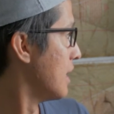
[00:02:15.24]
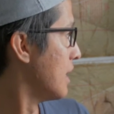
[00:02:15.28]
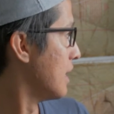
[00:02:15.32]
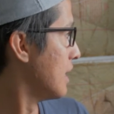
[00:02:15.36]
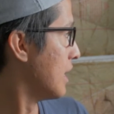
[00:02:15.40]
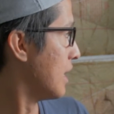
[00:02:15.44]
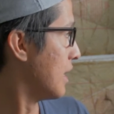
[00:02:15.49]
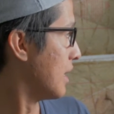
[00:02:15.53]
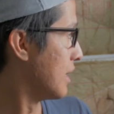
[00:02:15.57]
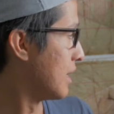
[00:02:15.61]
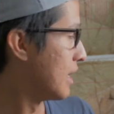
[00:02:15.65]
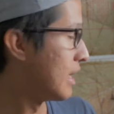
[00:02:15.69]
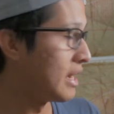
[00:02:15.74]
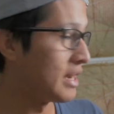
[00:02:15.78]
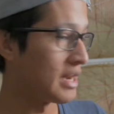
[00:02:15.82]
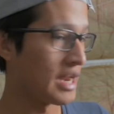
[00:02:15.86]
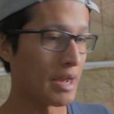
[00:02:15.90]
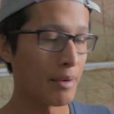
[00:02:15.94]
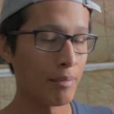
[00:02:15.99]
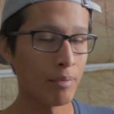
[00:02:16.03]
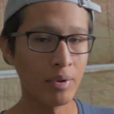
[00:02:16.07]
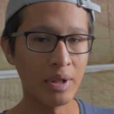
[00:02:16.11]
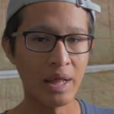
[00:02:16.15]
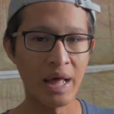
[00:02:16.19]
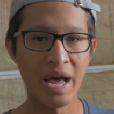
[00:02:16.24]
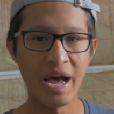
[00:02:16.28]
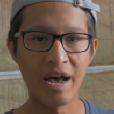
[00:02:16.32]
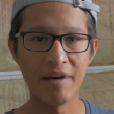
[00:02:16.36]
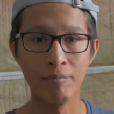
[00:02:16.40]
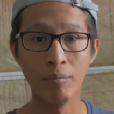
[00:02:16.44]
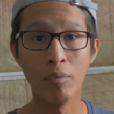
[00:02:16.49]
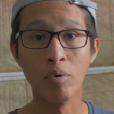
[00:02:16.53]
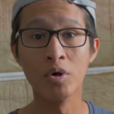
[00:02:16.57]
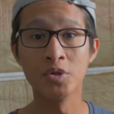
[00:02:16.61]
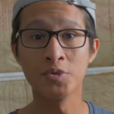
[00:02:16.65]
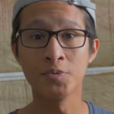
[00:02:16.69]
and it will
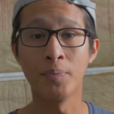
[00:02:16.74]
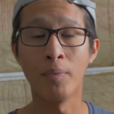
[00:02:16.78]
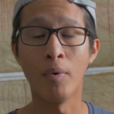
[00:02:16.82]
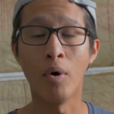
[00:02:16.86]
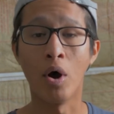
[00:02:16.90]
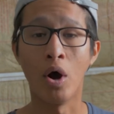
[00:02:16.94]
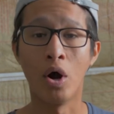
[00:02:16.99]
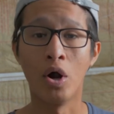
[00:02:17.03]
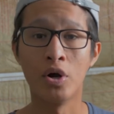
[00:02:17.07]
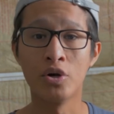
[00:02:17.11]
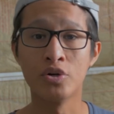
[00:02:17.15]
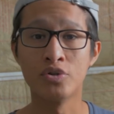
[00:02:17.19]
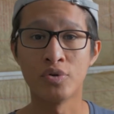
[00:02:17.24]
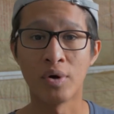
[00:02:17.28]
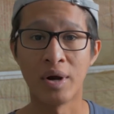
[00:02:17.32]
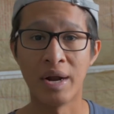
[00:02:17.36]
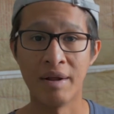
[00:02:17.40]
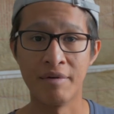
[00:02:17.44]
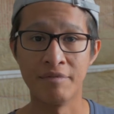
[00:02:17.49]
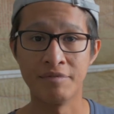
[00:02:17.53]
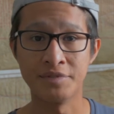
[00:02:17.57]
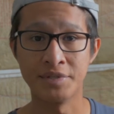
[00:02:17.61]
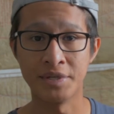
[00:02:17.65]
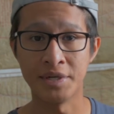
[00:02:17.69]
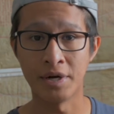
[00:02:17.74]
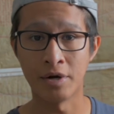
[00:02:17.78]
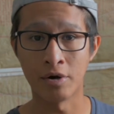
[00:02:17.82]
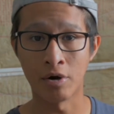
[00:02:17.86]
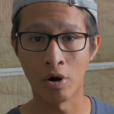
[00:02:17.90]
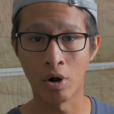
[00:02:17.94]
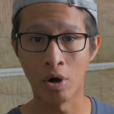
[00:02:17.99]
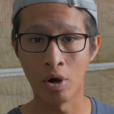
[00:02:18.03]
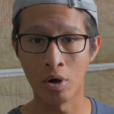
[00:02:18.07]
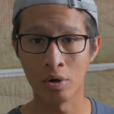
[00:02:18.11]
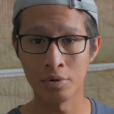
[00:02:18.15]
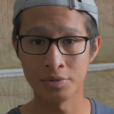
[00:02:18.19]
have multiple hard drives that
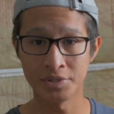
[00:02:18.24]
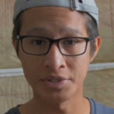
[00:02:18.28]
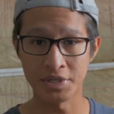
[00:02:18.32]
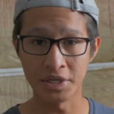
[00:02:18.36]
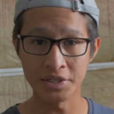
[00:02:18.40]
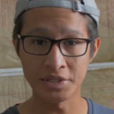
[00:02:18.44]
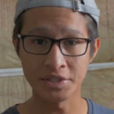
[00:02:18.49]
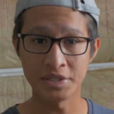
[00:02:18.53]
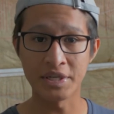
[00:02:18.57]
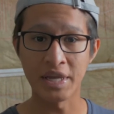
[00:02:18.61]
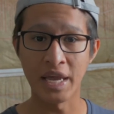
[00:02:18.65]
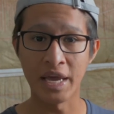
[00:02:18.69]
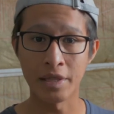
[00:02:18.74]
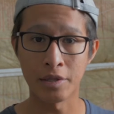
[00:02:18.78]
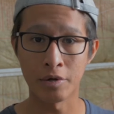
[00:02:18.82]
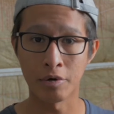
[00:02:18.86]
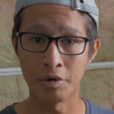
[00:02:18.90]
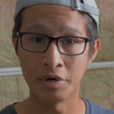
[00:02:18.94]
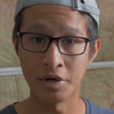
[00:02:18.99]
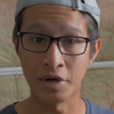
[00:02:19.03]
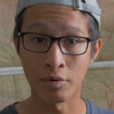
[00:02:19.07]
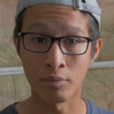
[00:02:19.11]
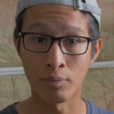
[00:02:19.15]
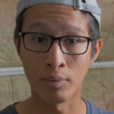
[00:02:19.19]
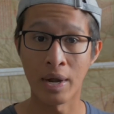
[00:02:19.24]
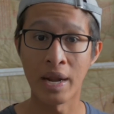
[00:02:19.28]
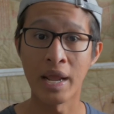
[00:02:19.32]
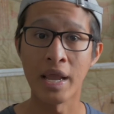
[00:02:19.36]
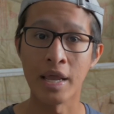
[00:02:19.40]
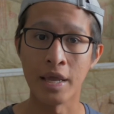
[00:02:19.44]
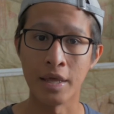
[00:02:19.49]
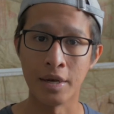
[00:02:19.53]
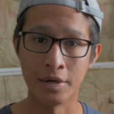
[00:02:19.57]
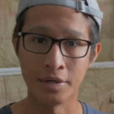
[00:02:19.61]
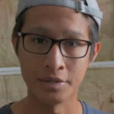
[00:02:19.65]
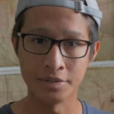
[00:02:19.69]
are all synced together in a
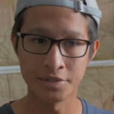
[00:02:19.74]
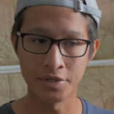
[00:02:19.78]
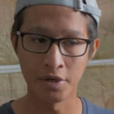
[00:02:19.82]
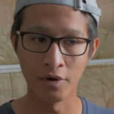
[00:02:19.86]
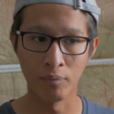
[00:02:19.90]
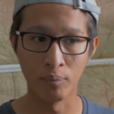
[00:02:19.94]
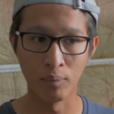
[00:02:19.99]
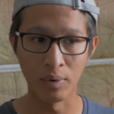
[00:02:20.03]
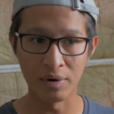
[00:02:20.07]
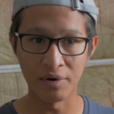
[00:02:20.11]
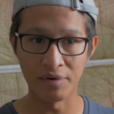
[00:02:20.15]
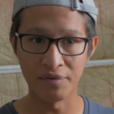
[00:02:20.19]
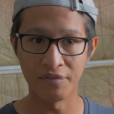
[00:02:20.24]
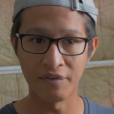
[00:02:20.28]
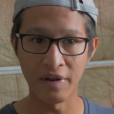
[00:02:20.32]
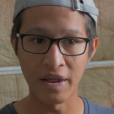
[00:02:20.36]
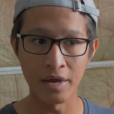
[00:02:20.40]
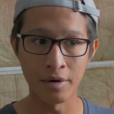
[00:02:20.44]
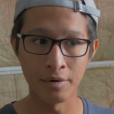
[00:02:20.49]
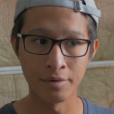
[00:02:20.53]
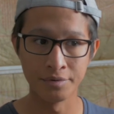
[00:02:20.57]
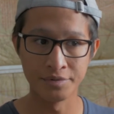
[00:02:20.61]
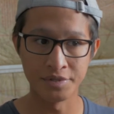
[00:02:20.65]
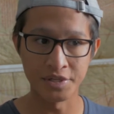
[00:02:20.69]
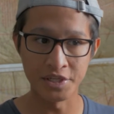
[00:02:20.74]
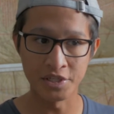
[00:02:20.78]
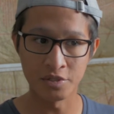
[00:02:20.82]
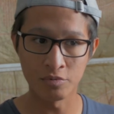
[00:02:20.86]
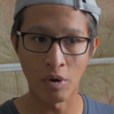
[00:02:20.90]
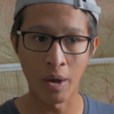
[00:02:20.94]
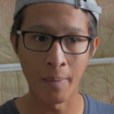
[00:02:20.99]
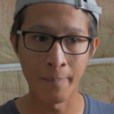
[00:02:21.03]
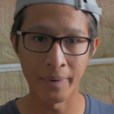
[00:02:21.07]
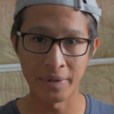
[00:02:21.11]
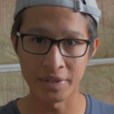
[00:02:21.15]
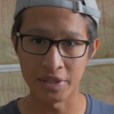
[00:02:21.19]
RAID. So one fails, you
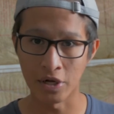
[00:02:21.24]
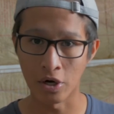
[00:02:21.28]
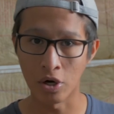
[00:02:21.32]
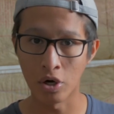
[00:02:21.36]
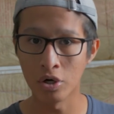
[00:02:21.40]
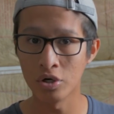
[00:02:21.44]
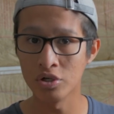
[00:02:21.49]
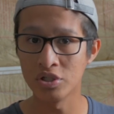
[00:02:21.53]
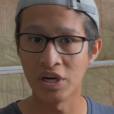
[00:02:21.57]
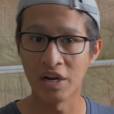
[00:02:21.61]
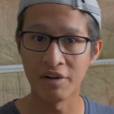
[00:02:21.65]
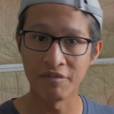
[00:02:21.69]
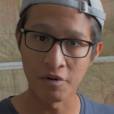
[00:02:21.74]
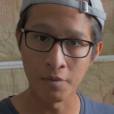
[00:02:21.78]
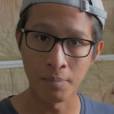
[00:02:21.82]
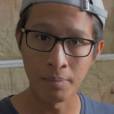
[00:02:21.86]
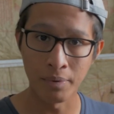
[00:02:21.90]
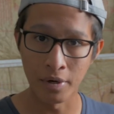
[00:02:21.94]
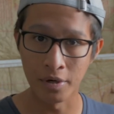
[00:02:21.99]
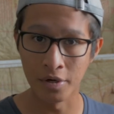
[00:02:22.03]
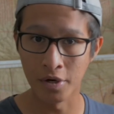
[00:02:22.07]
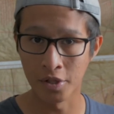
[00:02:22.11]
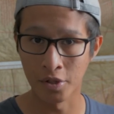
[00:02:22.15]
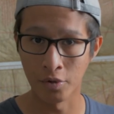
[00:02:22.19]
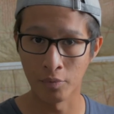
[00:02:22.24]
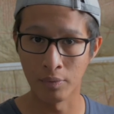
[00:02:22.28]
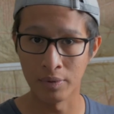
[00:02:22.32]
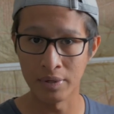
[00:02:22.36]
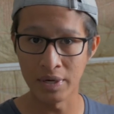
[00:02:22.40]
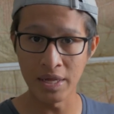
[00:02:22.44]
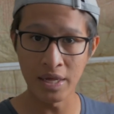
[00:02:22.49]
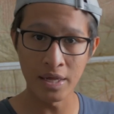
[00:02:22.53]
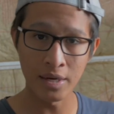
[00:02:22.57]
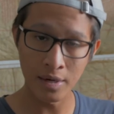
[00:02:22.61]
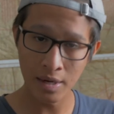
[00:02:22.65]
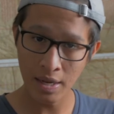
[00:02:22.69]
swap out the hard drive and you put another
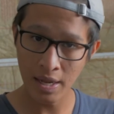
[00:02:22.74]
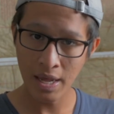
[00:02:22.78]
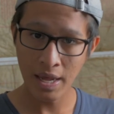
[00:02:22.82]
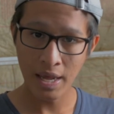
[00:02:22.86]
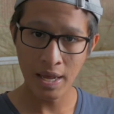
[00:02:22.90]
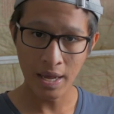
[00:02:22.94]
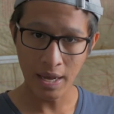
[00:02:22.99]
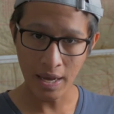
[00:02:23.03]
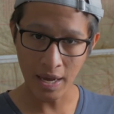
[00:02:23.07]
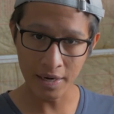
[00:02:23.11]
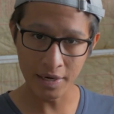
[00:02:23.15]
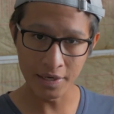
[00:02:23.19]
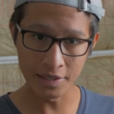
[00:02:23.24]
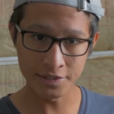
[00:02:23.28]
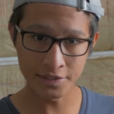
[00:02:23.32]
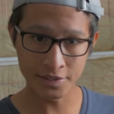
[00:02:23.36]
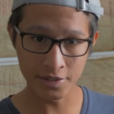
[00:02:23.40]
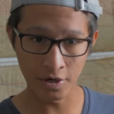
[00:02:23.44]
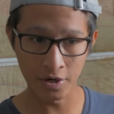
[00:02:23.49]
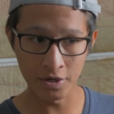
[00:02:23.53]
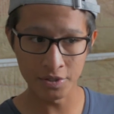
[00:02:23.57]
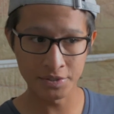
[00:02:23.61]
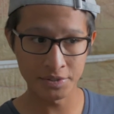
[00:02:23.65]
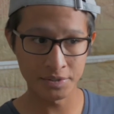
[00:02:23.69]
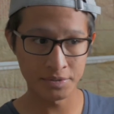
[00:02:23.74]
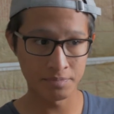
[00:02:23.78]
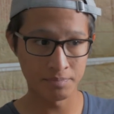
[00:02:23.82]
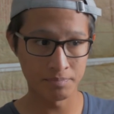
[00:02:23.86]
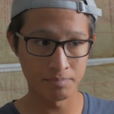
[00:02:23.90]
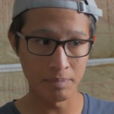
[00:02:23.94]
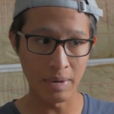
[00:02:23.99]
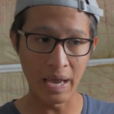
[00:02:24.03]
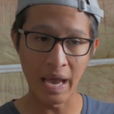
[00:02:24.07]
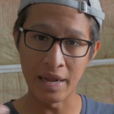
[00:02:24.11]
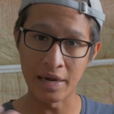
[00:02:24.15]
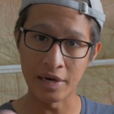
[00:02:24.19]
one in, and it starts
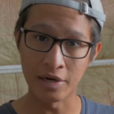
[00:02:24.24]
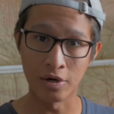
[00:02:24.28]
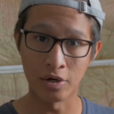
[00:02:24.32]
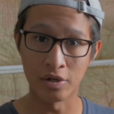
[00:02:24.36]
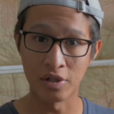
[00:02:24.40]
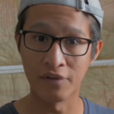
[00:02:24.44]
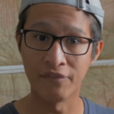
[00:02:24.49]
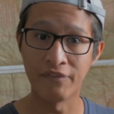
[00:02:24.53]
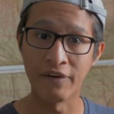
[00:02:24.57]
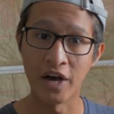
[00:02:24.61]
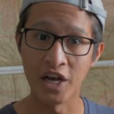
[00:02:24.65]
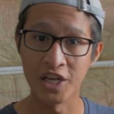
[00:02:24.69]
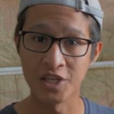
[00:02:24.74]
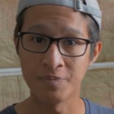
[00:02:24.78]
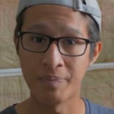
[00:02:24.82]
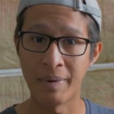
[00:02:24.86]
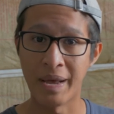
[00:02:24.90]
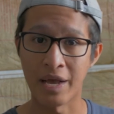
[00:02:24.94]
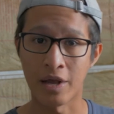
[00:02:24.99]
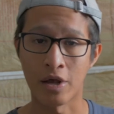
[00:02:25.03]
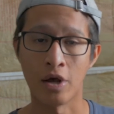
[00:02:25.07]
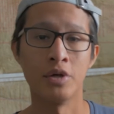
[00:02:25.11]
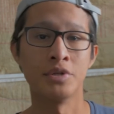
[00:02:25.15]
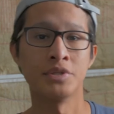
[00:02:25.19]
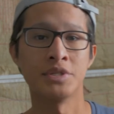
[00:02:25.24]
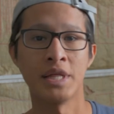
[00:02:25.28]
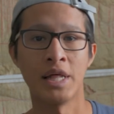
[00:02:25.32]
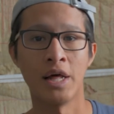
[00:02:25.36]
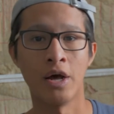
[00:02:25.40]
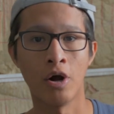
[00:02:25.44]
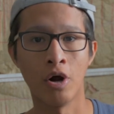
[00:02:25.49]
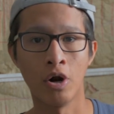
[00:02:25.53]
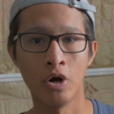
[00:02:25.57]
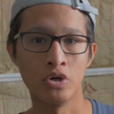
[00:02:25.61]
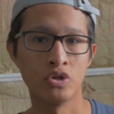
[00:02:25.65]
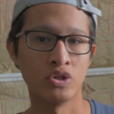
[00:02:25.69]
adding all the files back onto
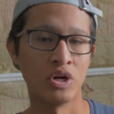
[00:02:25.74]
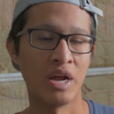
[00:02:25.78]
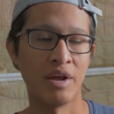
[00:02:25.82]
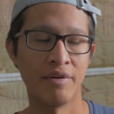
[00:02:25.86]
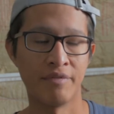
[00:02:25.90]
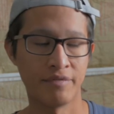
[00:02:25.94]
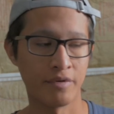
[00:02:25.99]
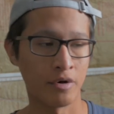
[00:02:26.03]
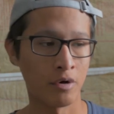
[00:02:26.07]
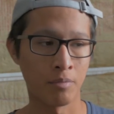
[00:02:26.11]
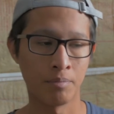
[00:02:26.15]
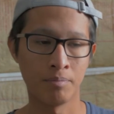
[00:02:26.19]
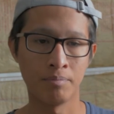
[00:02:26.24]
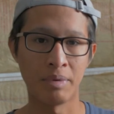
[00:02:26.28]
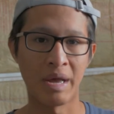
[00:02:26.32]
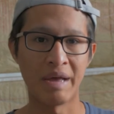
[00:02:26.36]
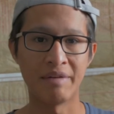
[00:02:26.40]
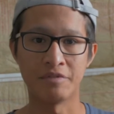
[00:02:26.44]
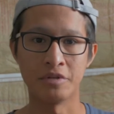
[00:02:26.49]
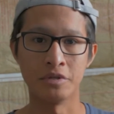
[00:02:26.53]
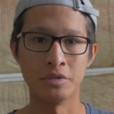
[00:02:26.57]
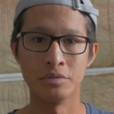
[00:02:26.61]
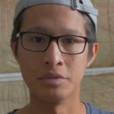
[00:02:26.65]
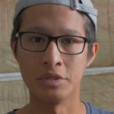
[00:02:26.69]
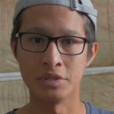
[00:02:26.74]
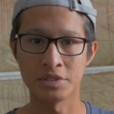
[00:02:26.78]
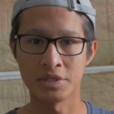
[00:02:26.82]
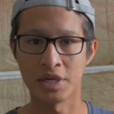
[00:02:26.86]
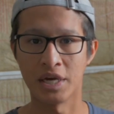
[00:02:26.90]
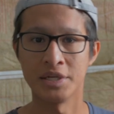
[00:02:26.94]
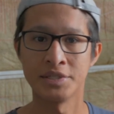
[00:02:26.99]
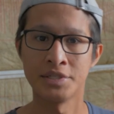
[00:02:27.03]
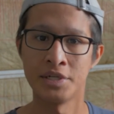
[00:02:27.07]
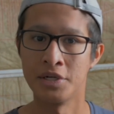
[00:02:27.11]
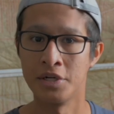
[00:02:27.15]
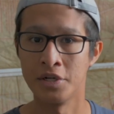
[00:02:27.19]
that hard drive. I'll have to
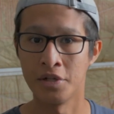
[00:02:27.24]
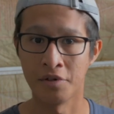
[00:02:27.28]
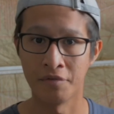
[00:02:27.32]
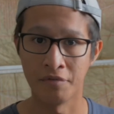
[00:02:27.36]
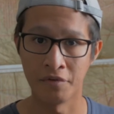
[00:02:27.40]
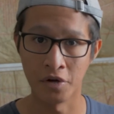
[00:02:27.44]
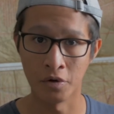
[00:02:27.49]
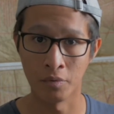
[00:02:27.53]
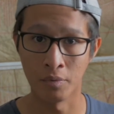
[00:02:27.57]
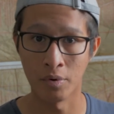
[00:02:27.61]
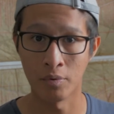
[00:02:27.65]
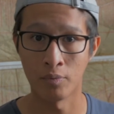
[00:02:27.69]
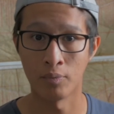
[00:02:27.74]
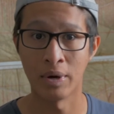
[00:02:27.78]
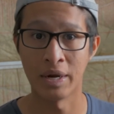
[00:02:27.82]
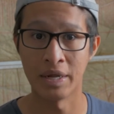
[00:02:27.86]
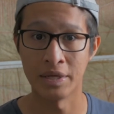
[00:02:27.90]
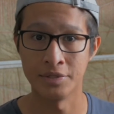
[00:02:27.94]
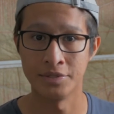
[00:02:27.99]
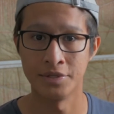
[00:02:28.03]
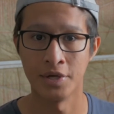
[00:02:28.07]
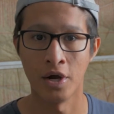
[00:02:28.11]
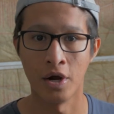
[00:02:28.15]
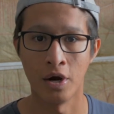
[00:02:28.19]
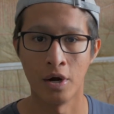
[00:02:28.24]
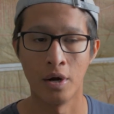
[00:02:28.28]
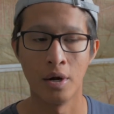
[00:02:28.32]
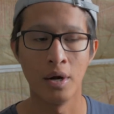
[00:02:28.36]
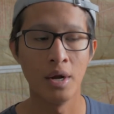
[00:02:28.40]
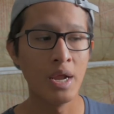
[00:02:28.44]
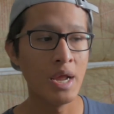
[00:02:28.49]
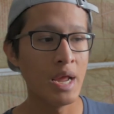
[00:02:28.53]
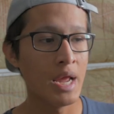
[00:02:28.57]
discuss in another video what RAIDs are.